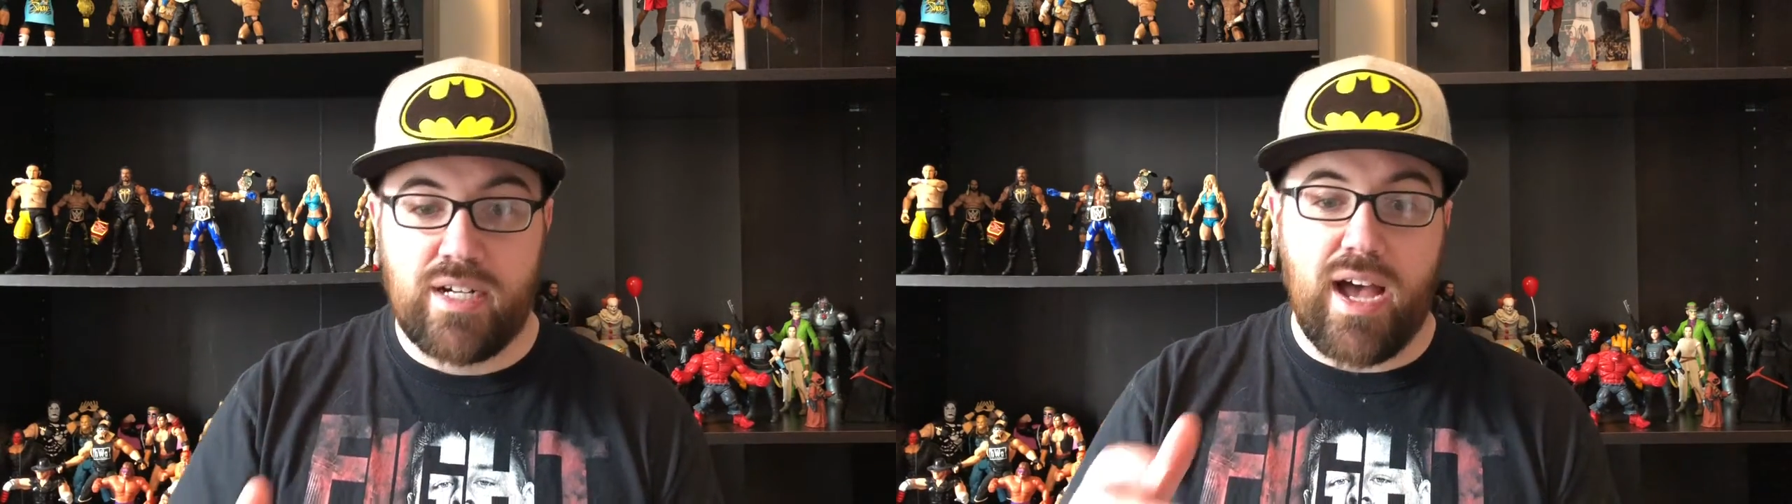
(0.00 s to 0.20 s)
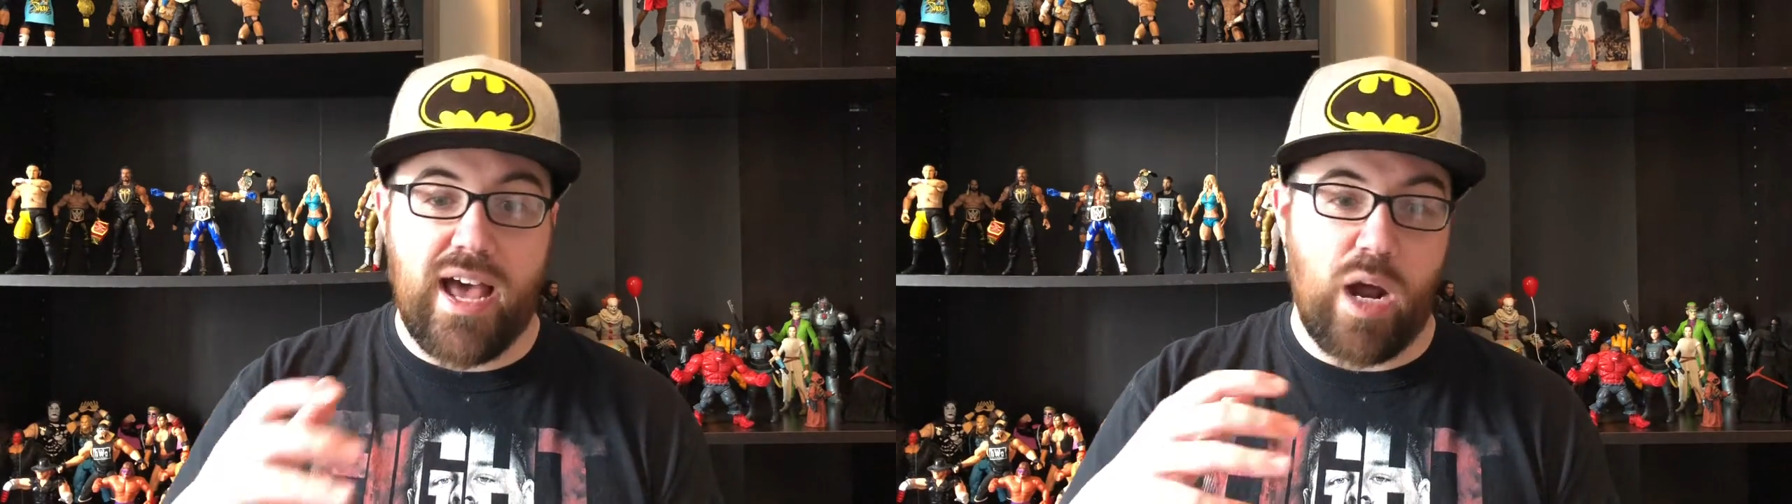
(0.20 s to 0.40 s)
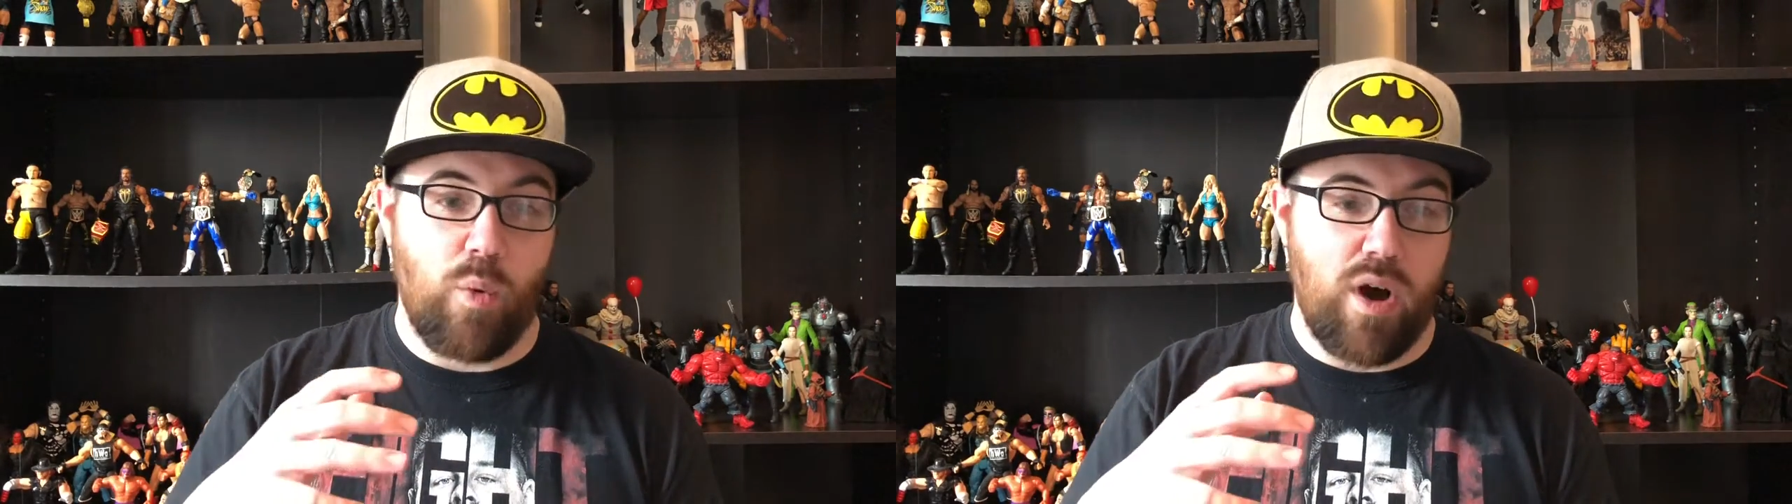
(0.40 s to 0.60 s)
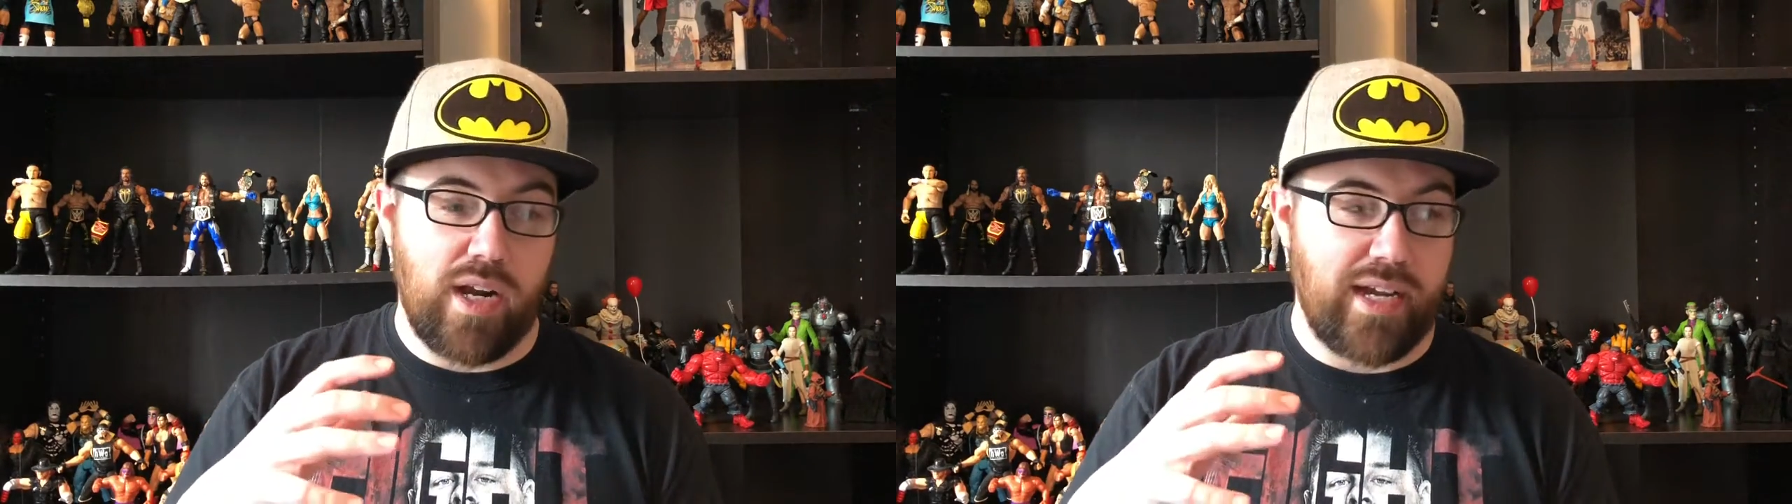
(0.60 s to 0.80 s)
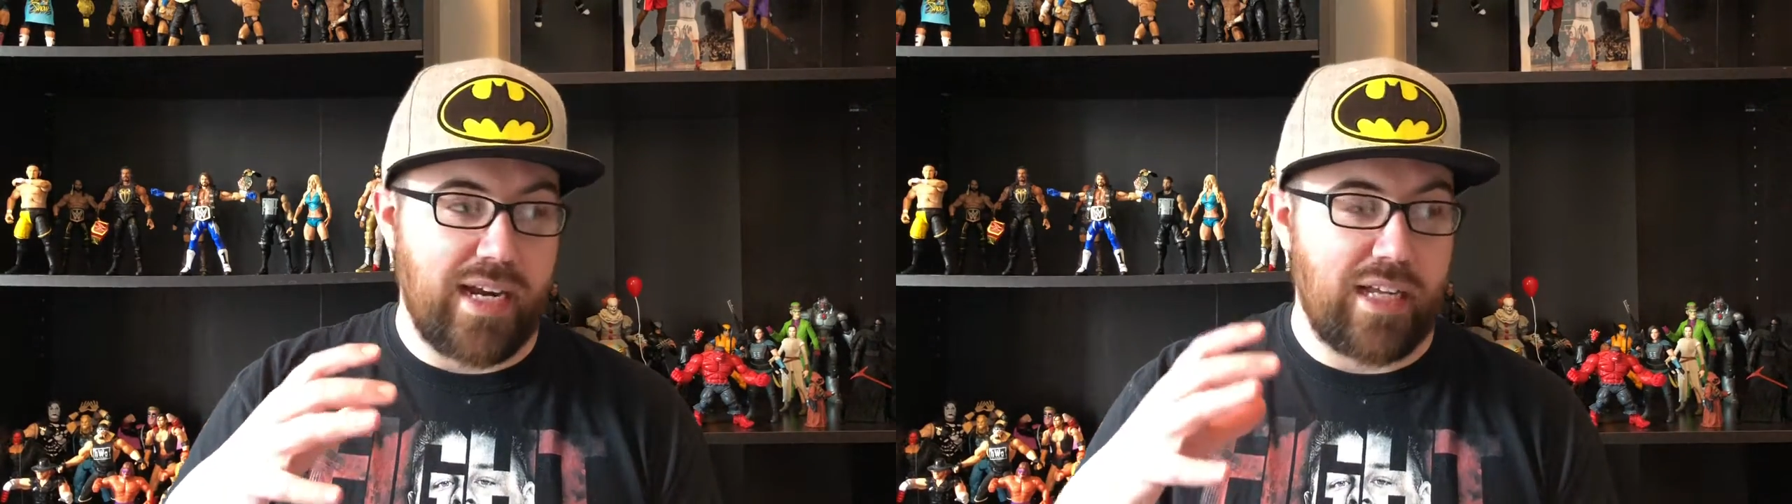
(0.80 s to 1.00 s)
and I want
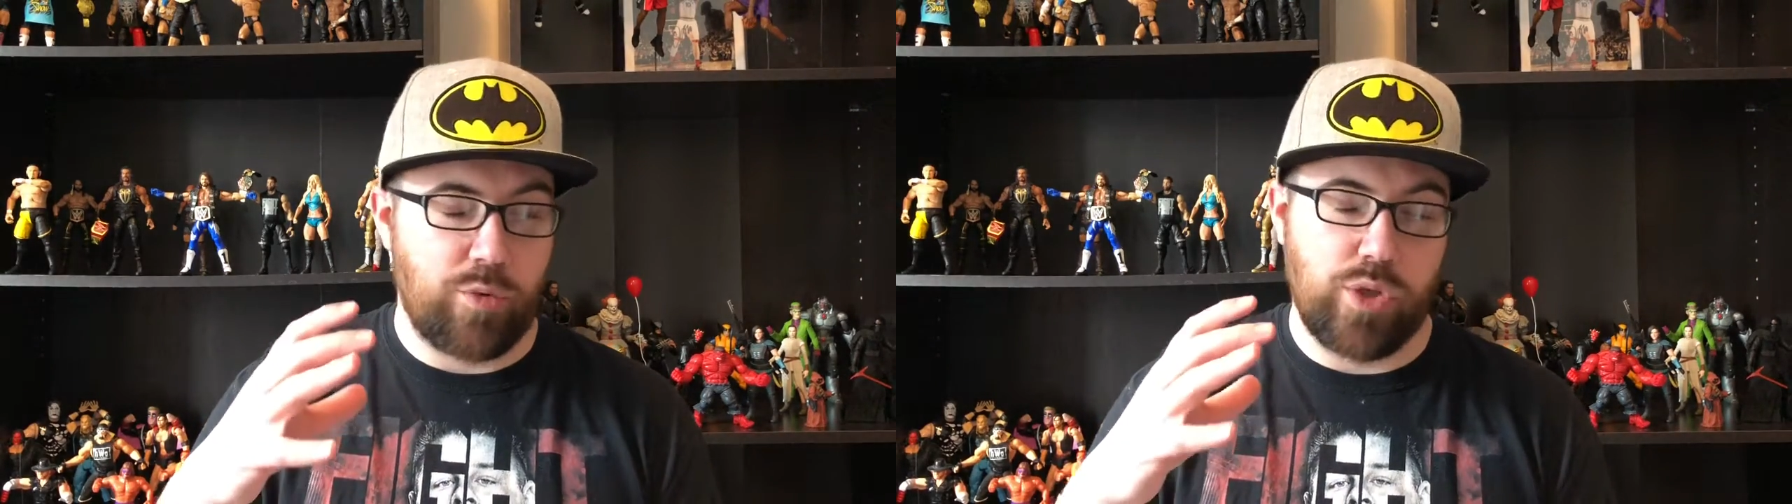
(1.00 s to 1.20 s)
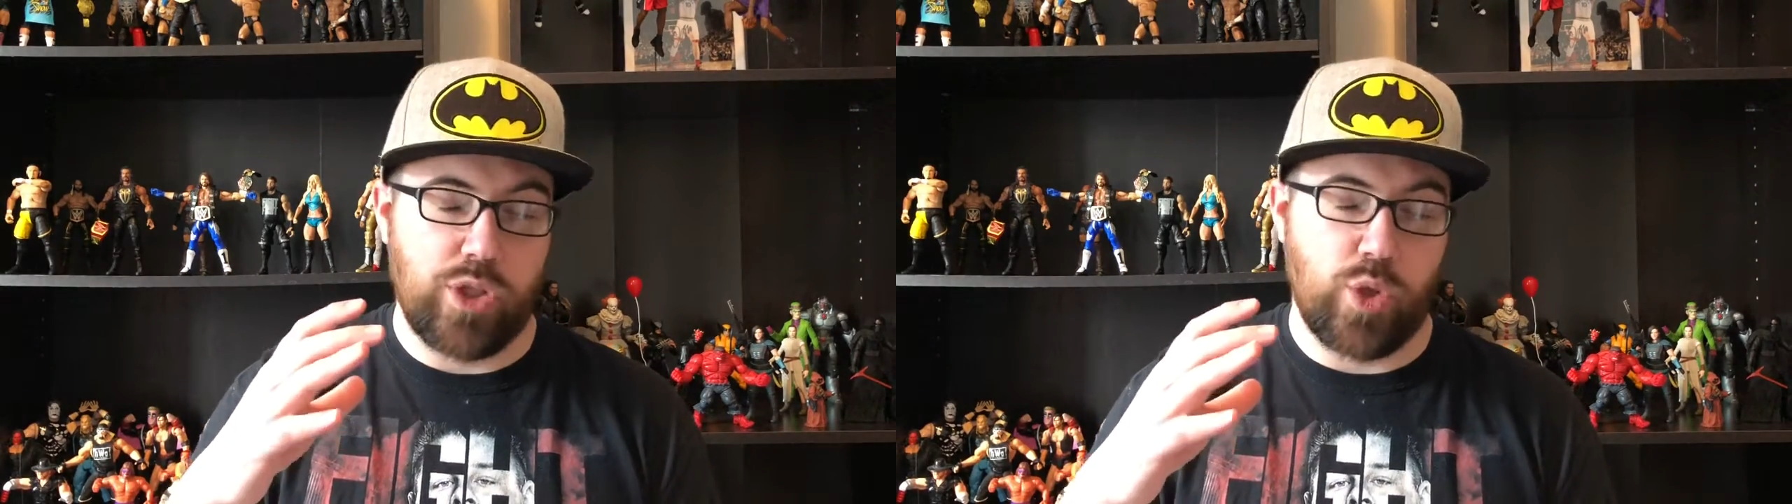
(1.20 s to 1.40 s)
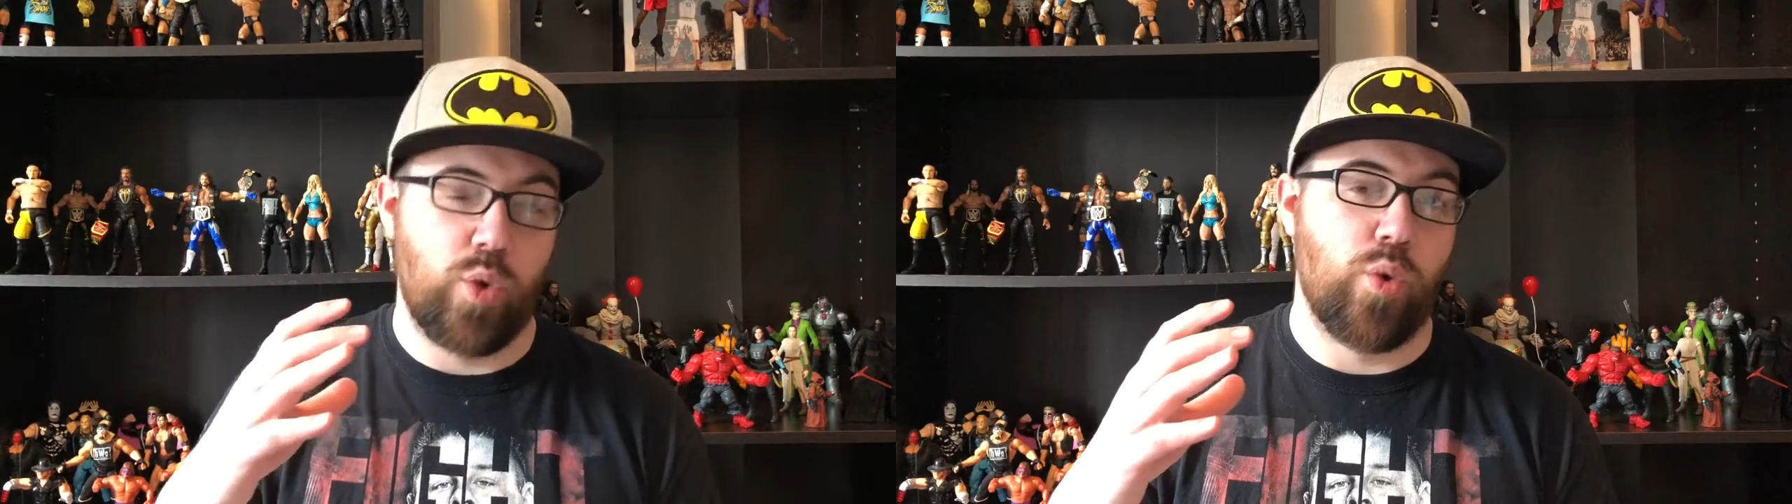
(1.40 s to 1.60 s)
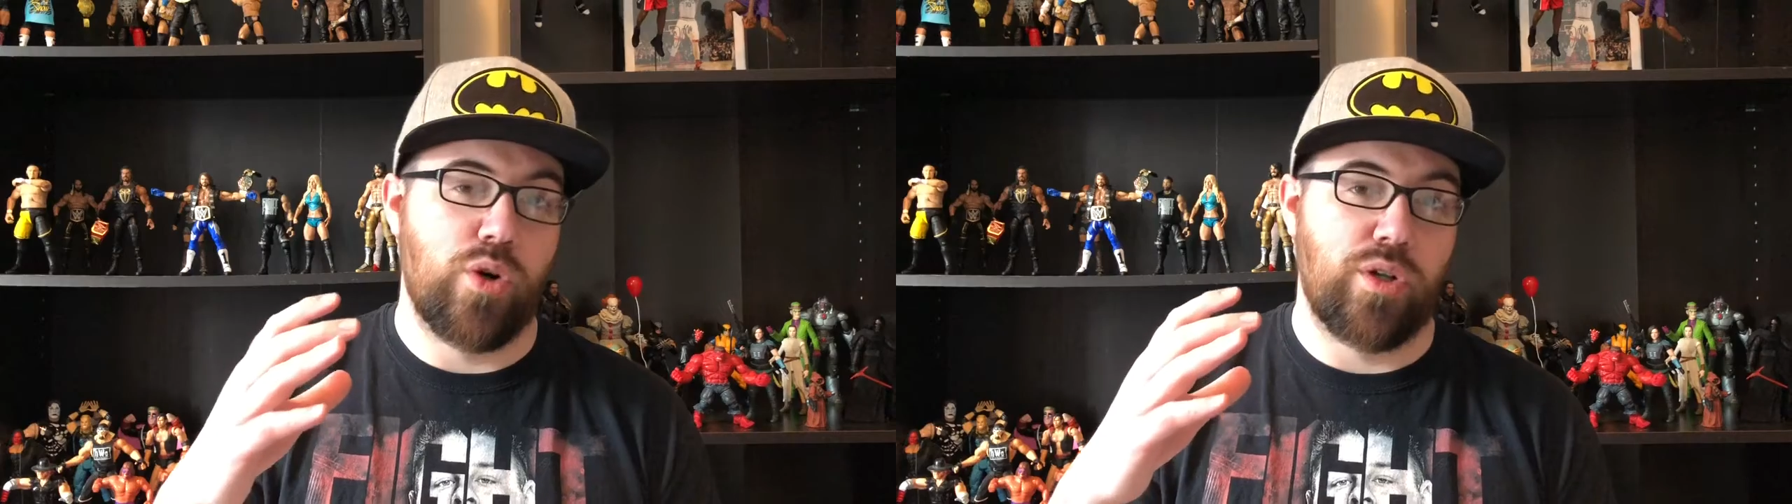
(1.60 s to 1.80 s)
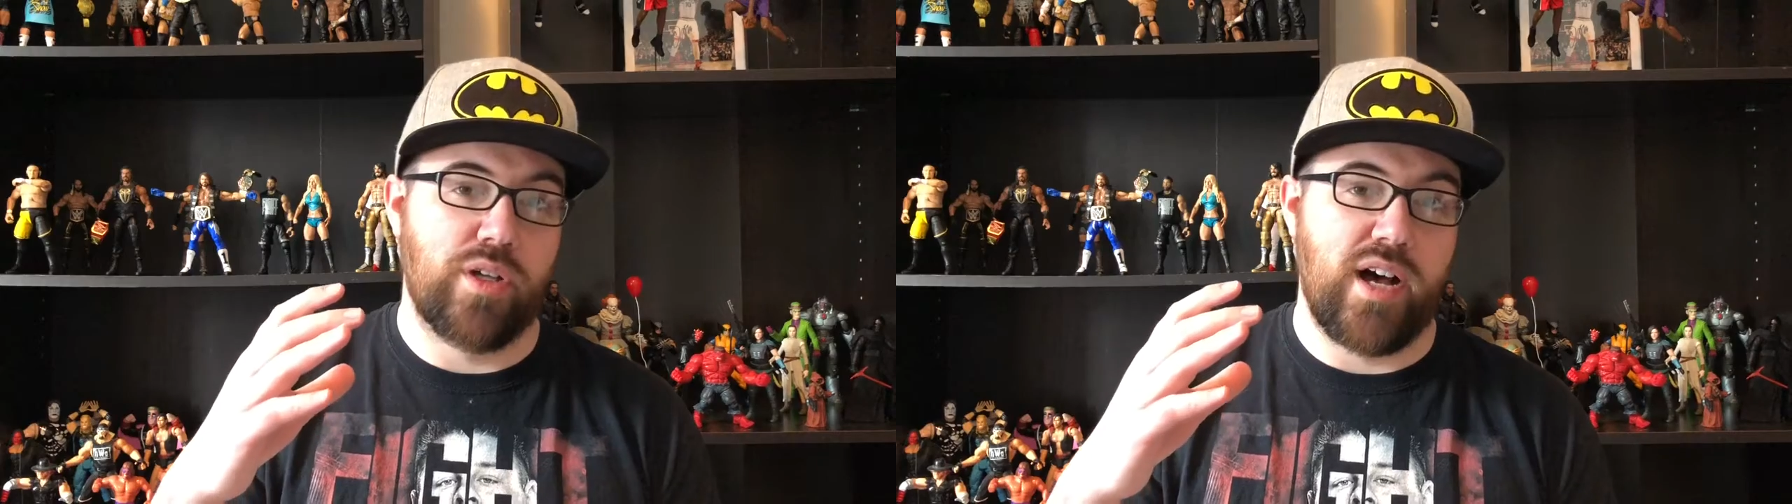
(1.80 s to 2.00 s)
to get like really
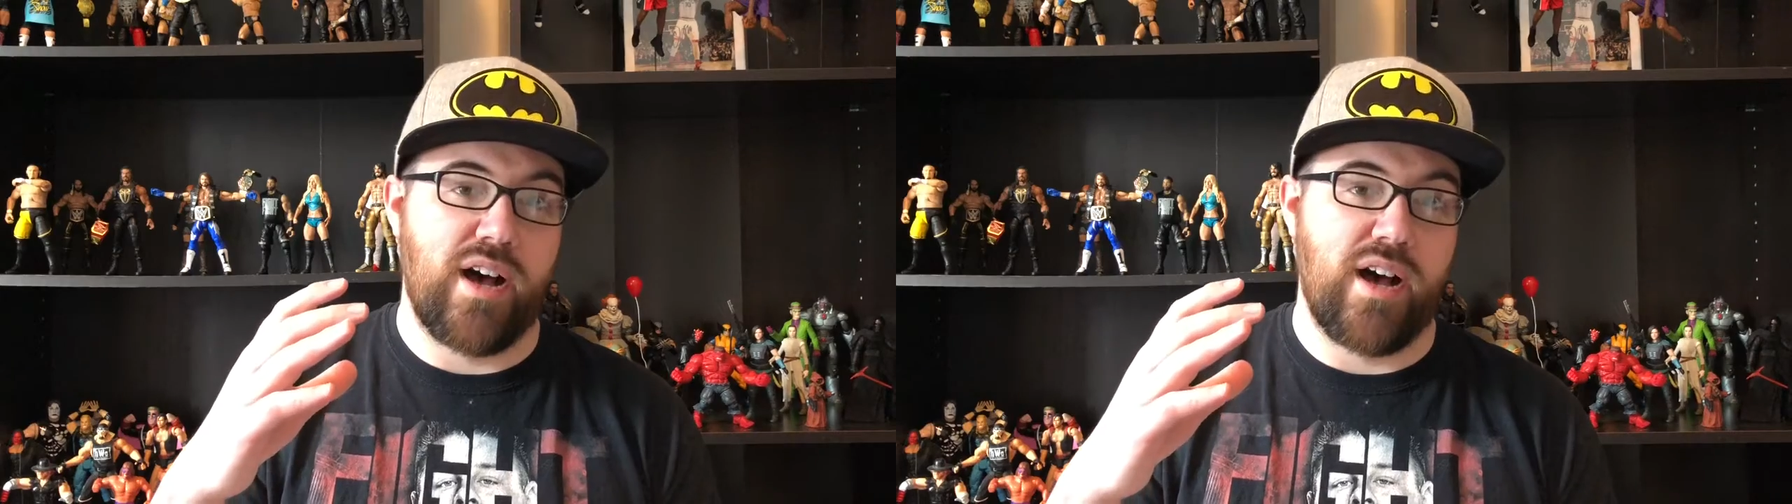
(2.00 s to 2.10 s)
cool